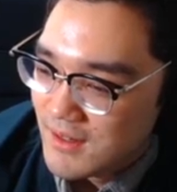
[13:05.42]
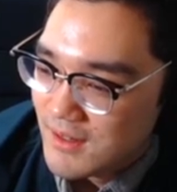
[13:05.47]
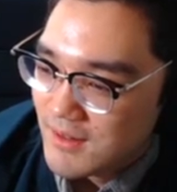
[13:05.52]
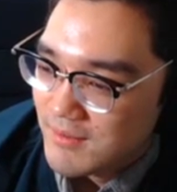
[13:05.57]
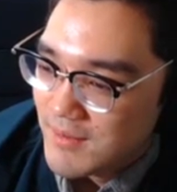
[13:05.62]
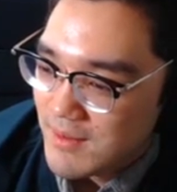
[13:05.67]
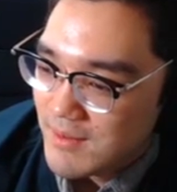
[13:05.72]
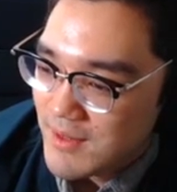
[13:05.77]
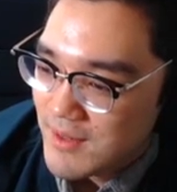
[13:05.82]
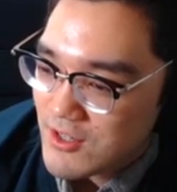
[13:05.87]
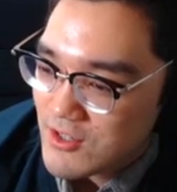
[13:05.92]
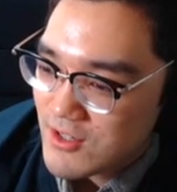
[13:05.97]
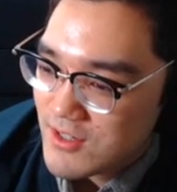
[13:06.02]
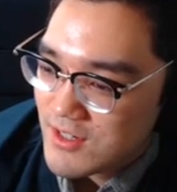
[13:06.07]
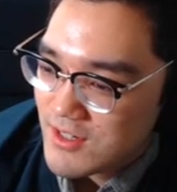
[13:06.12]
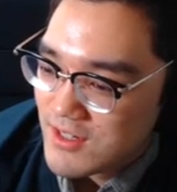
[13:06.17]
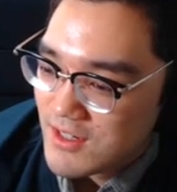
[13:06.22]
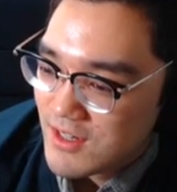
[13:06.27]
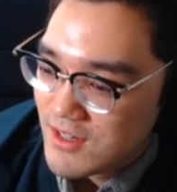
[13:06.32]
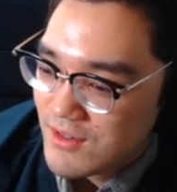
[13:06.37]
Maybe I should
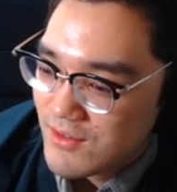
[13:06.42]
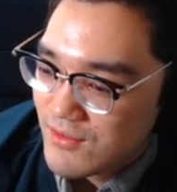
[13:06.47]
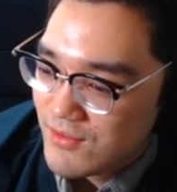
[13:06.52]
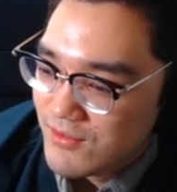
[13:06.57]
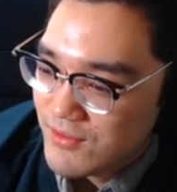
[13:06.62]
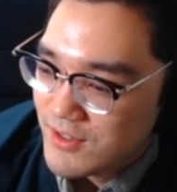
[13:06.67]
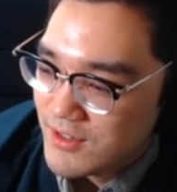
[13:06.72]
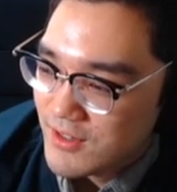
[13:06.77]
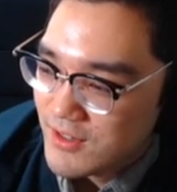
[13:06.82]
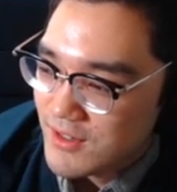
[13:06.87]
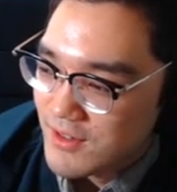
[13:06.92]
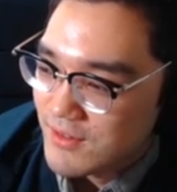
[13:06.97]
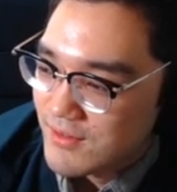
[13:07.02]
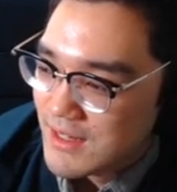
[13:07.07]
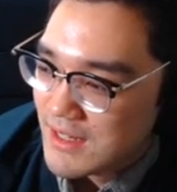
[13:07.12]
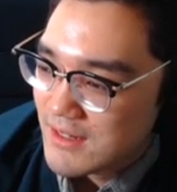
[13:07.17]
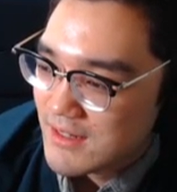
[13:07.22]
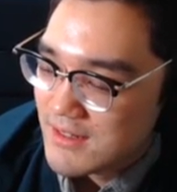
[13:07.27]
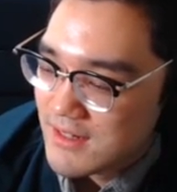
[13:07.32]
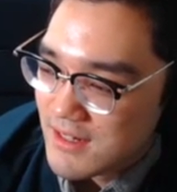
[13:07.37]
save for
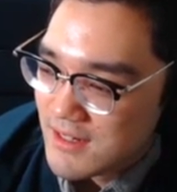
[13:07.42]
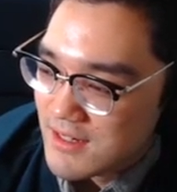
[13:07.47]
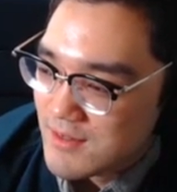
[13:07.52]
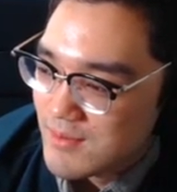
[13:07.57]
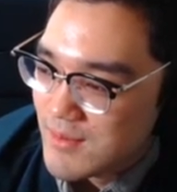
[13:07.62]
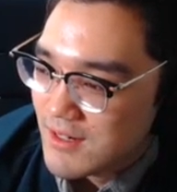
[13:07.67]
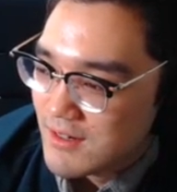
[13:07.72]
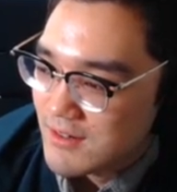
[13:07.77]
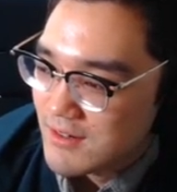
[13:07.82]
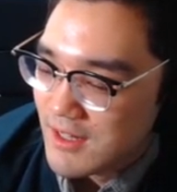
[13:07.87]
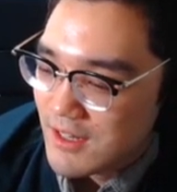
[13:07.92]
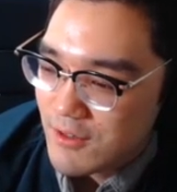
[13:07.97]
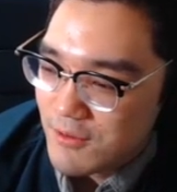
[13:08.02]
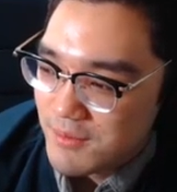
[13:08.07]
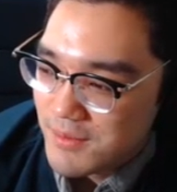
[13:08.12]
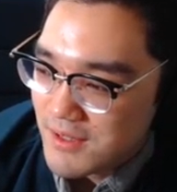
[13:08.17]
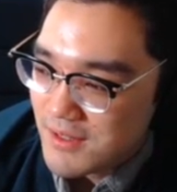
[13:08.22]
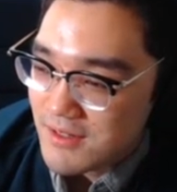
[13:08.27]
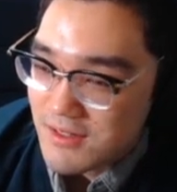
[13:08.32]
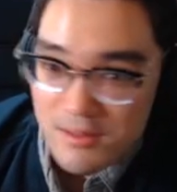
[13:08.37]
Valentine's Banner. That would
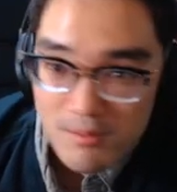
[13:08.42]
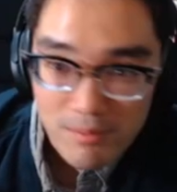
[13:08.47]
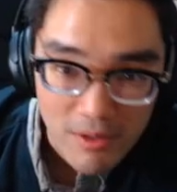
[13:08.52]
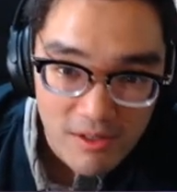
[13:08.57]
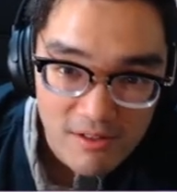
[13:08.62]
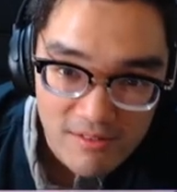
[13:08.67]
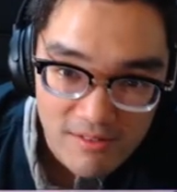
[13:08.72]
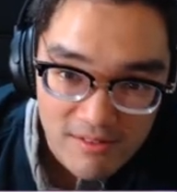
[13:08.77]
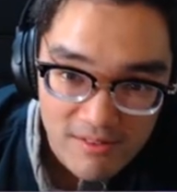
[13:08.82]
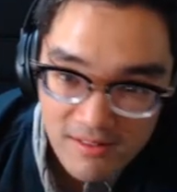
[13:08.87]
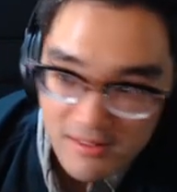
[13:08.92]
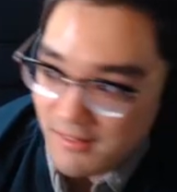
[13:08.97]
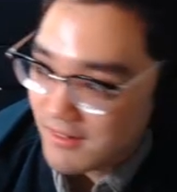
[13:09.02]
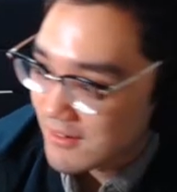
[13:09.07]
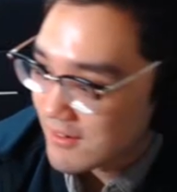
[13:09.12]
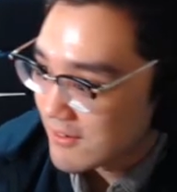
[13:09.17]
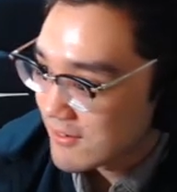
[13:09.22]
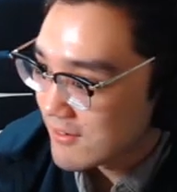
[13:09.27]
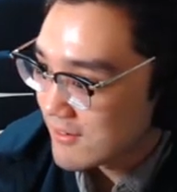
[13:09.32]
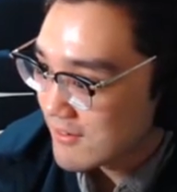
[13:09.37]
be the smart thing to
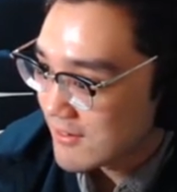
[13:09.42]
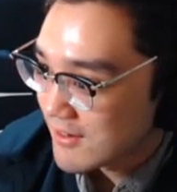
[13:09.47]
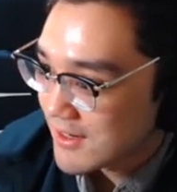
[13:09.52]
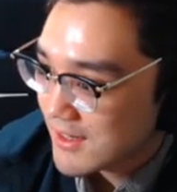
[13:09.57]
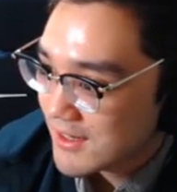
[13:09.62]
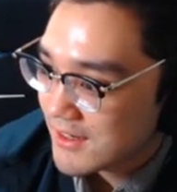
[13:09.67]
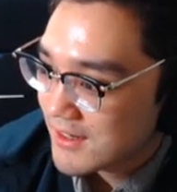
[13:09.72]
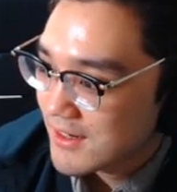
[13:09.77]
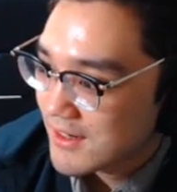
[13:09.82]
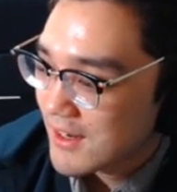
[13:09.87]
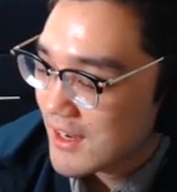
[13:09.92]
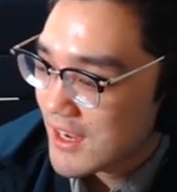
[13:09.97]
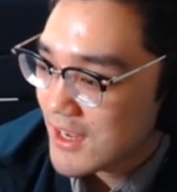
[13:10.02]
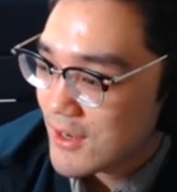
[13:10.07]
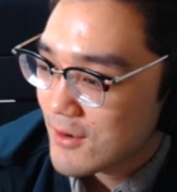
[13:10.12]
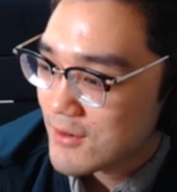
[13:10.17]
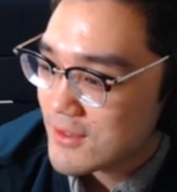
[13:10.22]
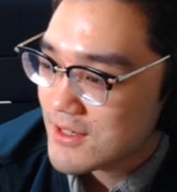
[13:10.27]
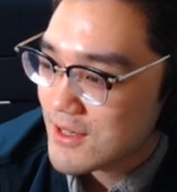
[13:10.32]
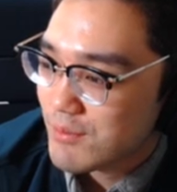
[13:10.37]
do, right? Hey,
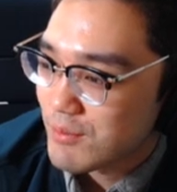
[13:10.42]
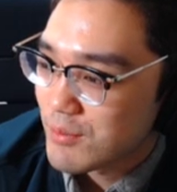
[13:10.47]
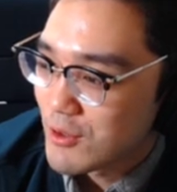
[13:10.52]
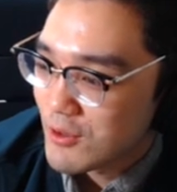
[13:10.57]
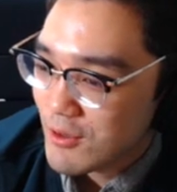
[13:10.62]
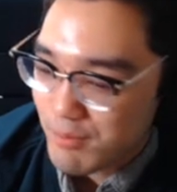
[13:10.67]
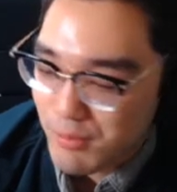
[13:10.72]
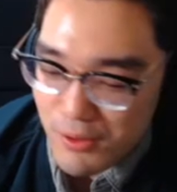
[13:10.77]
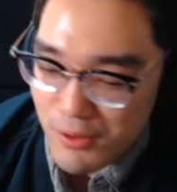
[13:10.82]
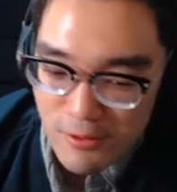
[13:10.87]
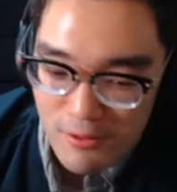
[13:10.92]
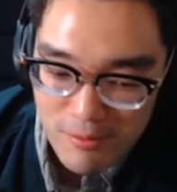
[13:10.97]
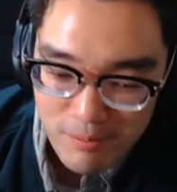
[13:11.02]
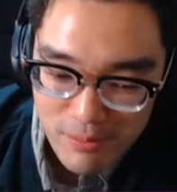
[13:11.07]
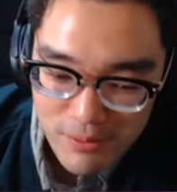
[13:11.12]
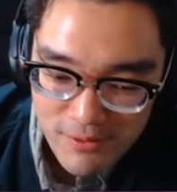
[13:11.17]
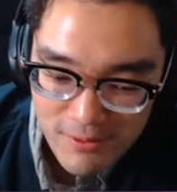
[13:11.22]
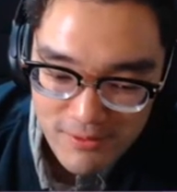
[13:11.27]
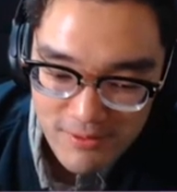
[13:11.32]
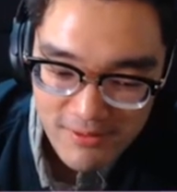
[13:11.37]
what's up, Pluto, Pluto,
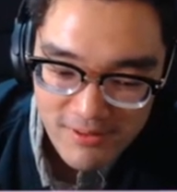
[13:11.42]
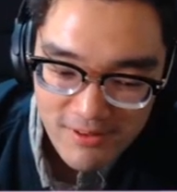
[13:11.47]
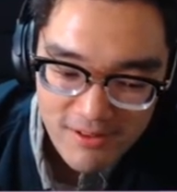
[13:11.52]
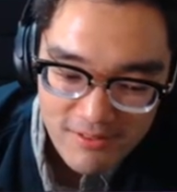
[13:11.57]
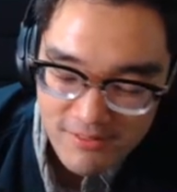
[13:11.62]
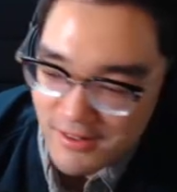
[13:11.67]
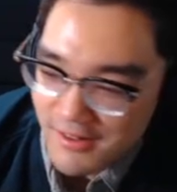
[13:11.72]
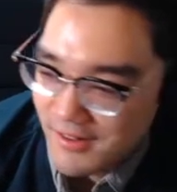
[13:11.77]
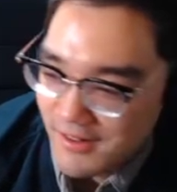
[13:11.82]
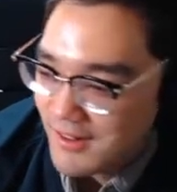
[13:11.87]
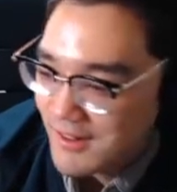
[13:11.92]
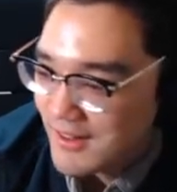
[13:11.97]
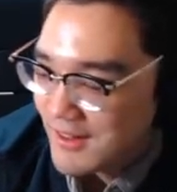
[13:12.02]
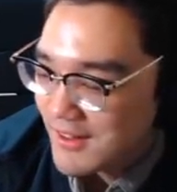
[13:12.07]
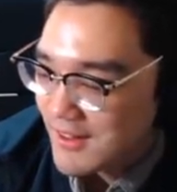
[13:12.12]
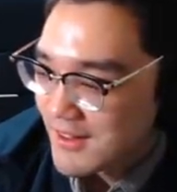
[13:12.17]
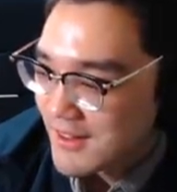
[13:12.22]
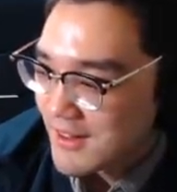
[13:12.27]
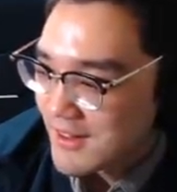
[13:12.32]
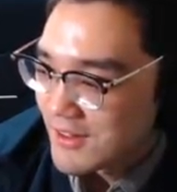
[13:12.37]
Pluto lover?
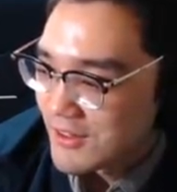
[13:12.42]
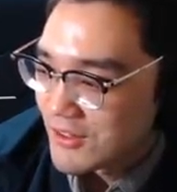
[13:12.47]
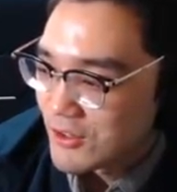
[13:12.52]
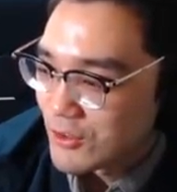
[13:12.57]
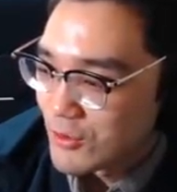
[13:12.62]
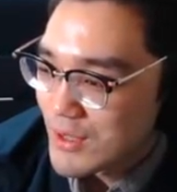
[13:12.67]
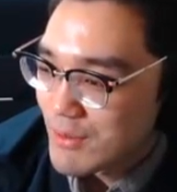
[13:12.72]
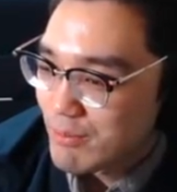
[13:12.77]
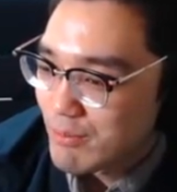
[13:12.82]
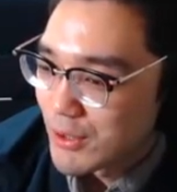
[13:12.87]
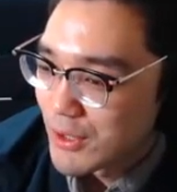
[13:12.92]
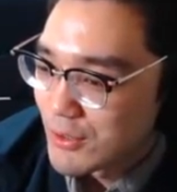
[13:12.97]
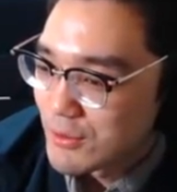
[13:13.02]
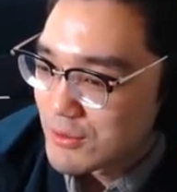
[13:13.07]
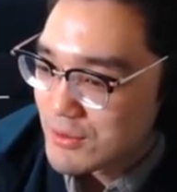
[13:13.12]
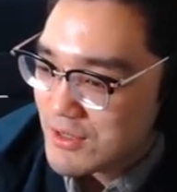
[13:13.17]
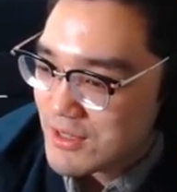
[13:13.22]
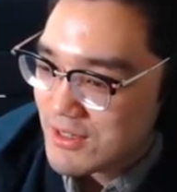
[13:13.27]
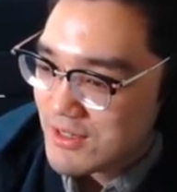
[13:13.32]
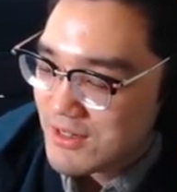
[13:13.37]
The three
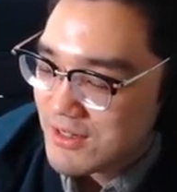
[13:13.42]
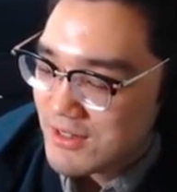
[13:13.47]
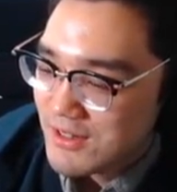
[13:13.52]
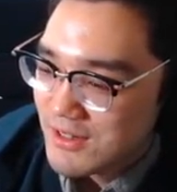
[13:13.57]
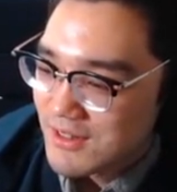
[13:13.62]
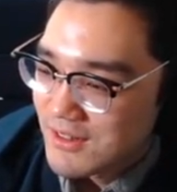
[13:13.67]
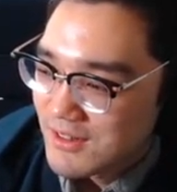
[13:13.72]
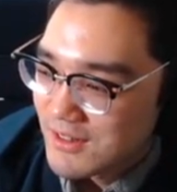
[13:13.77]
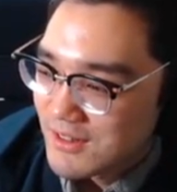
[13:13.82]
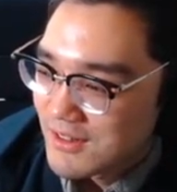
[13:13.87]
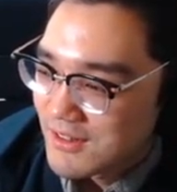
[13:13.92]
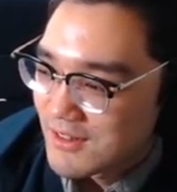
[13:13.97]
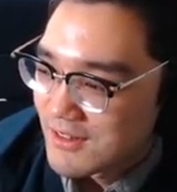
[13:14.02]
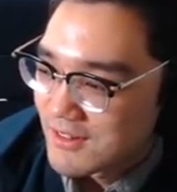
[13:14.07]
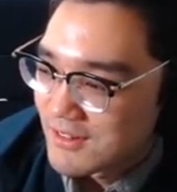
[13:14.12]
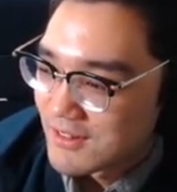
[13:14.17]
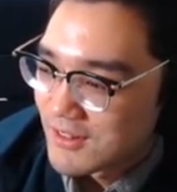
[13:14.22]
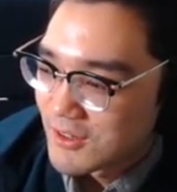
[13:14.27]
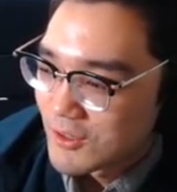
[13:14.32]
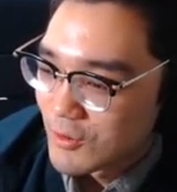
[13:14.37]
Plutes.
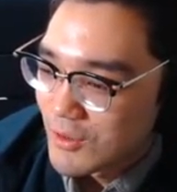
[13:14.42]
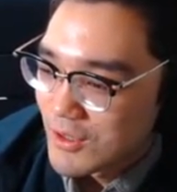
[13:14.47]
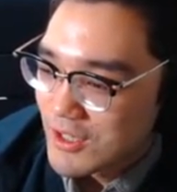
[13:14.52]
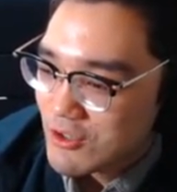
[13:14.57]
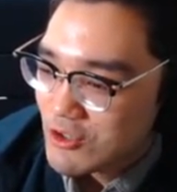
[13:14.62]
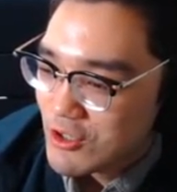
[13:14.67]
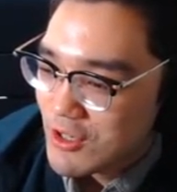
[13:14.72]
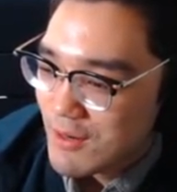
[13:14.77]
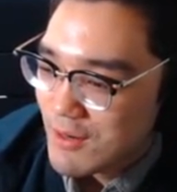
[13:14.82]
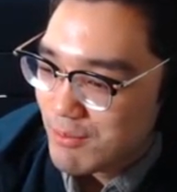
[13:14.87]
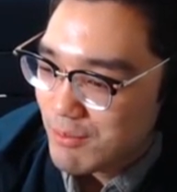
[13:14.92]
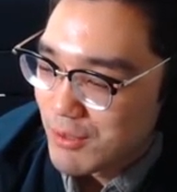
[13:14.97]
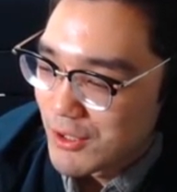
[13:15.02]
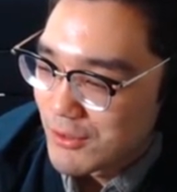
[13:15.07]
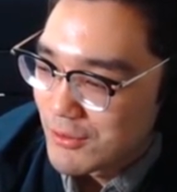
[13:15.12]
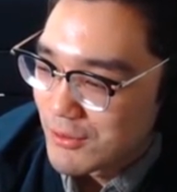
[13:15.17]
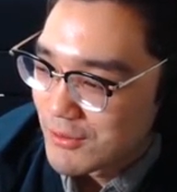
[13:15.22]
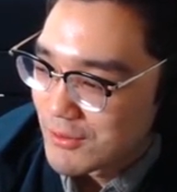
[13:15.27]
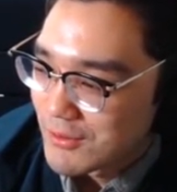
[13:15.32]
The three trip Plute.